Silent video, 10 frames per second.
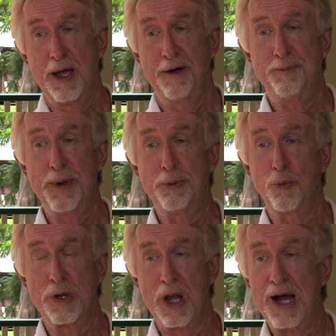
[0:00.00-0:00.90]
if
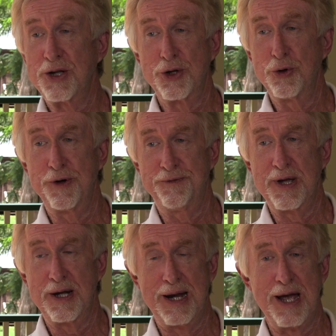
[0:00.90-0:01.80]
people would like to do an
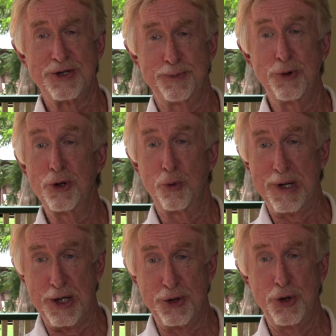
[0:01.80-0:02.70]
event at Ashtabula,
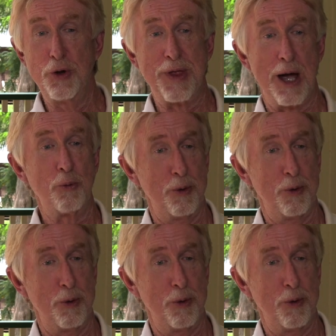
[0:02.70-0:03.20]
we can do that.